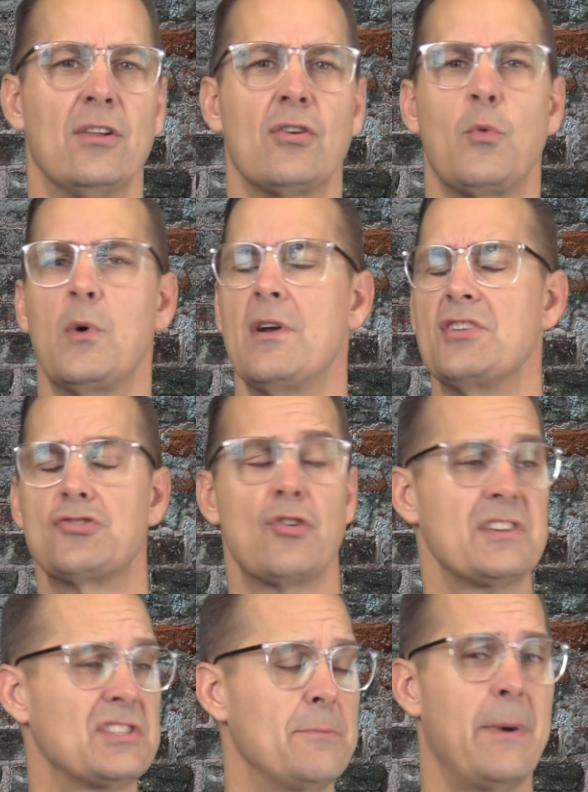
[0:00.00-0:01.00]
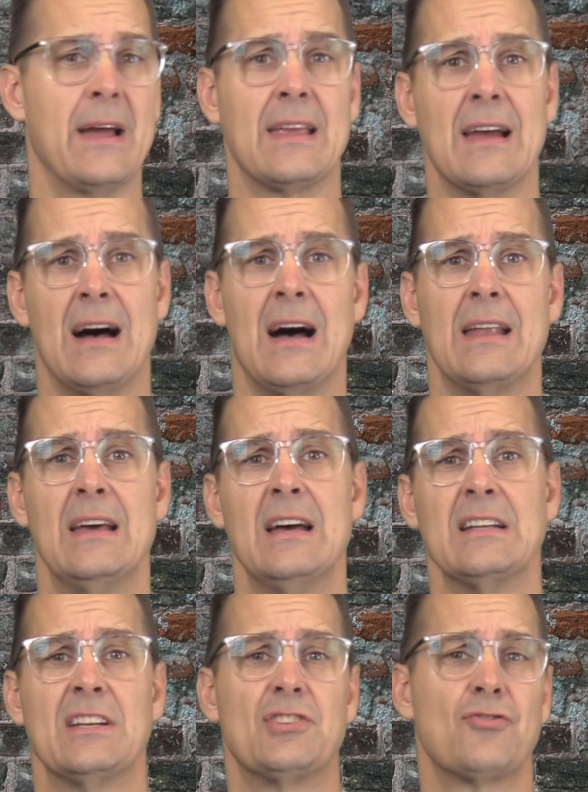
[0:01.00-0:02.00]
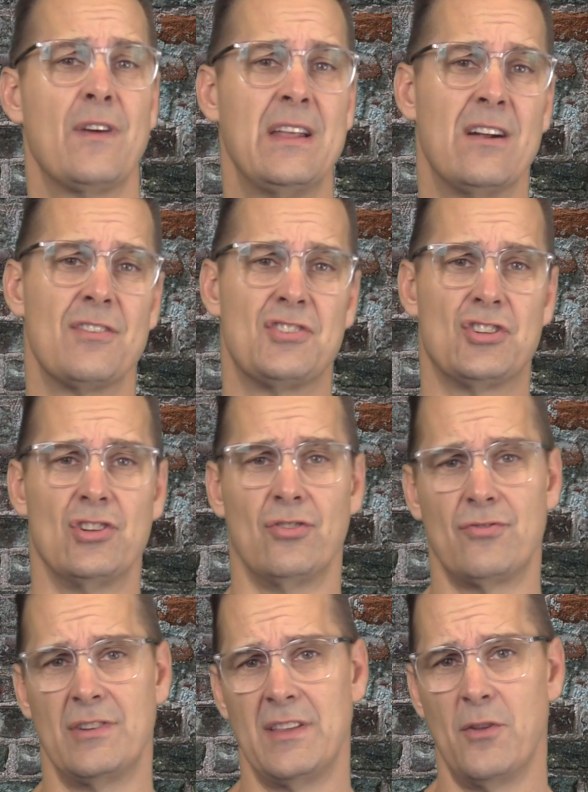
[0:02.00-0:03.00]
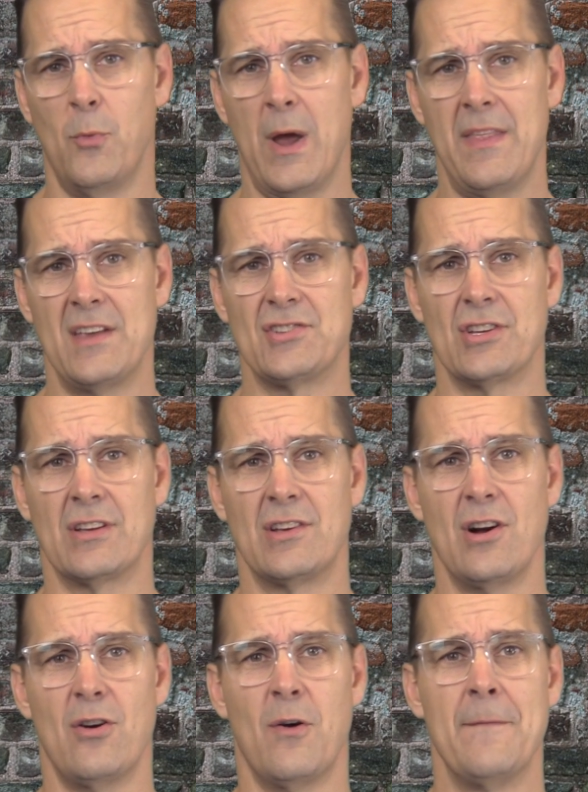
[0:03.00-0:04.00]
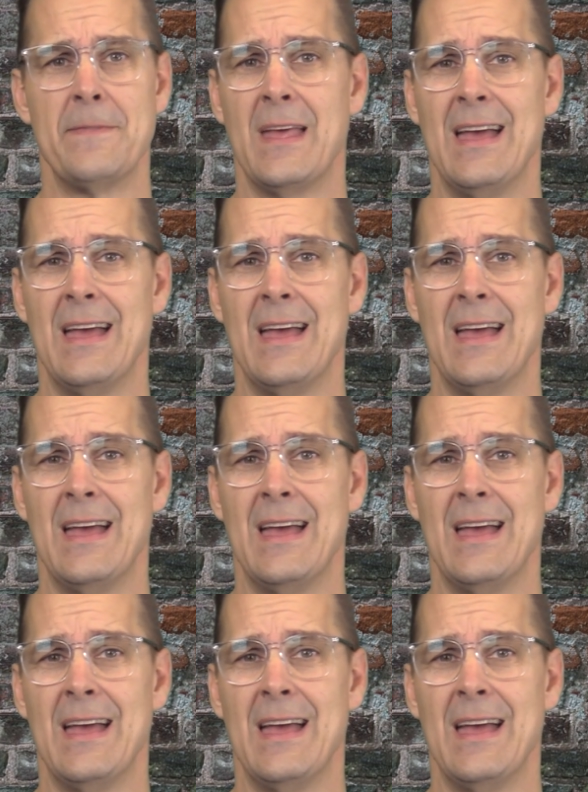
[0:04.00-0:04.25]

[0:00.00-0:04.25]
Look, we're entrusted by God to train our children in the way they should go.